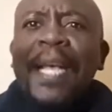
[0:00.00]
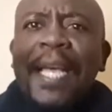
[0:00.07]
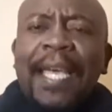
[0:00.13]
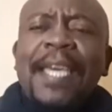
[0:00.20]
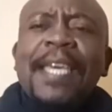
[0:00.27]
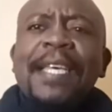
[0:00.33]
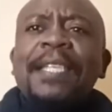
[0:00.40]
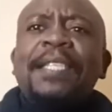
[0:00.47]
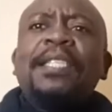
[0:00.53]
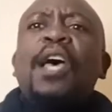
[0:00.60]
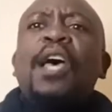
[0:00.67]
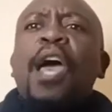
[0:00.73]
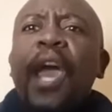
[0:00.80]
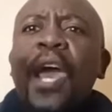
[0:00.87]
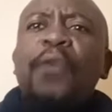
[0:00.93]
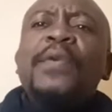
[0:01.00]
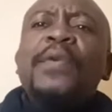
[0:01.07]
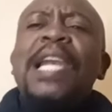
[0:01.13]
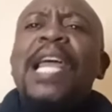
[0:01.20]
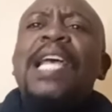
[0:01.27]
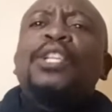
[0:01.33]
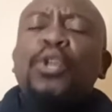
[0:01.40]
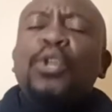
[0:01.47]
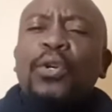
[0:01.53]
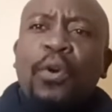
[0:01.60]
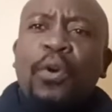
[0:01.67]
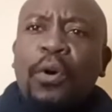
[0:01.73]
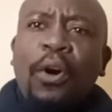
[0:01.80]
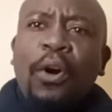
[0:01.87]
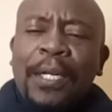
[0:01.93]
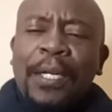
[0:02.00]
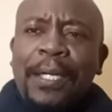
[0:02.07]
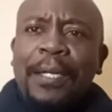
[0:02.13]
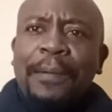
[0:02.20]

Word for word: is a relational God.